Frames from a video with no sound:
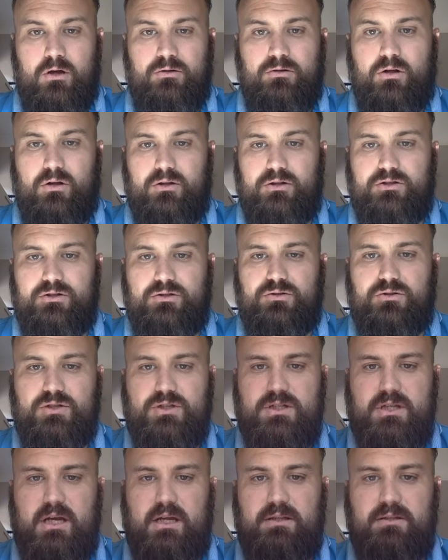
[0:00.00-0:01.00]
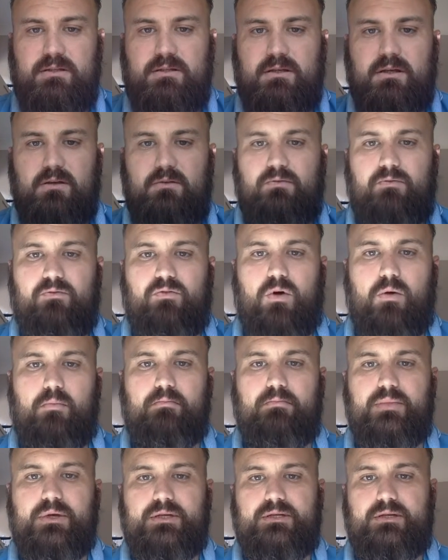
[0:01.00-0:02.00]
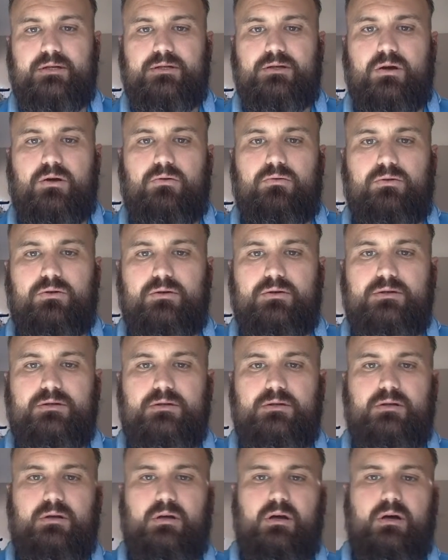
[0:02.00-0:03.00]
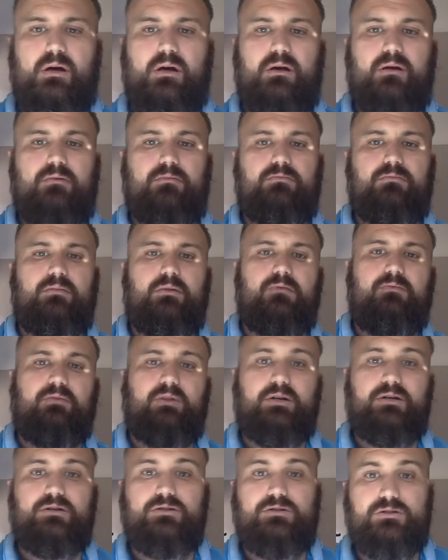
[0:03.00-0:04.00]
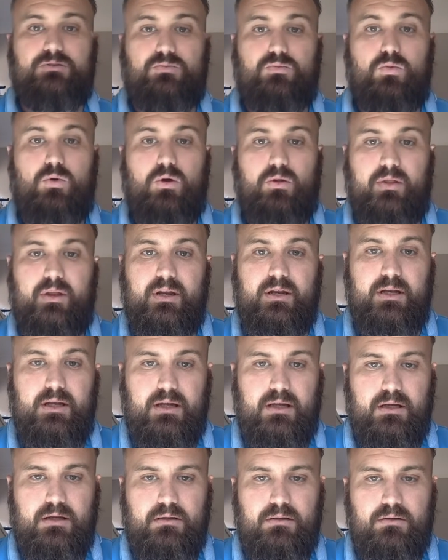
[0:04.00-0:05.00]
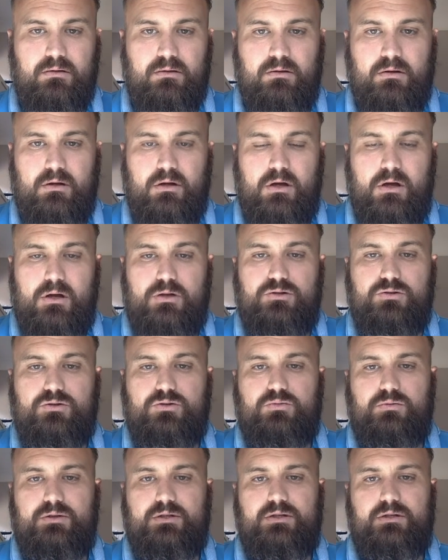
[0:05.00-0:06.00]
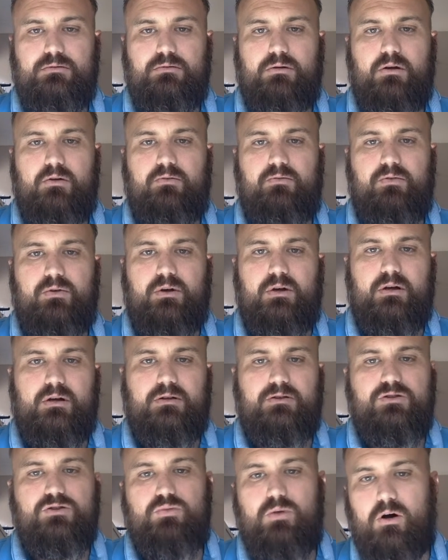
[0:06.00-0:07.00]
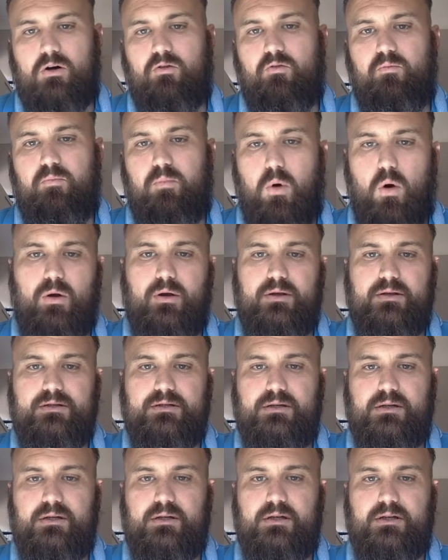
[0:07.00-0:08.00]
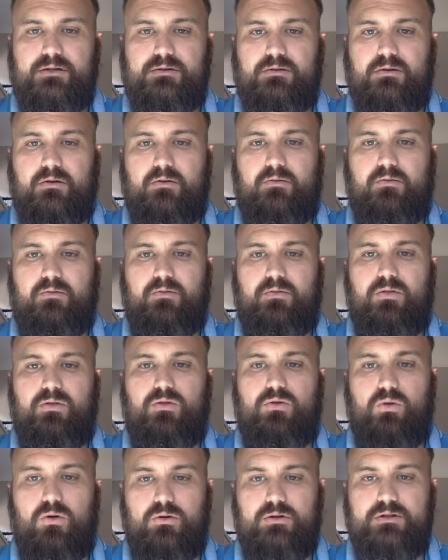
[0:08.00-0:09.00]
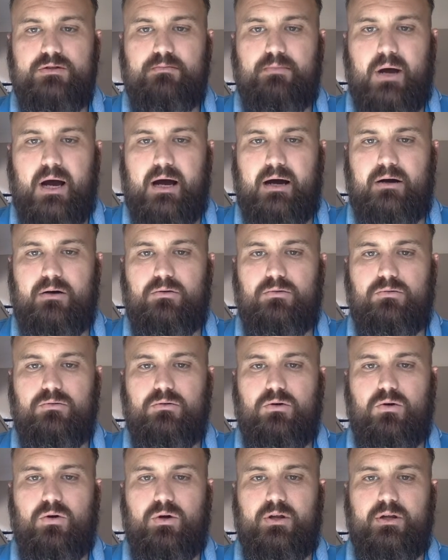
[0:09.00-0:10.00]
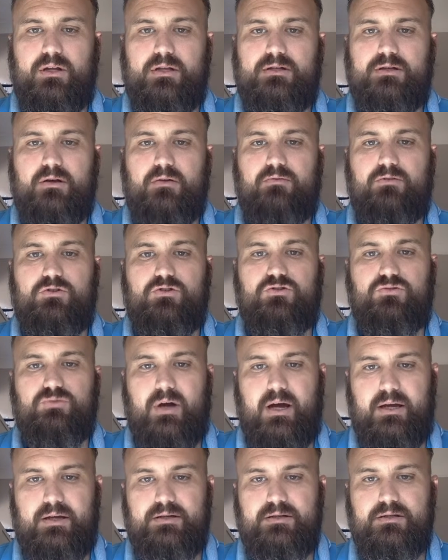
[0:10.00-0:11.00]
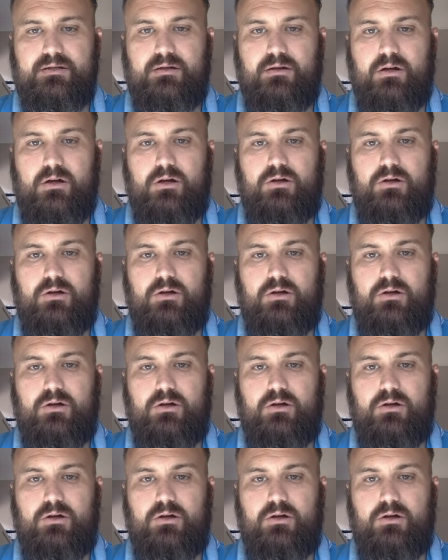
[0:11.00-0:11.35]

knowledge and understanding from business owners in relation to what they need. So I just want to go over 12 points that you need to have thought about or you need to have addressed,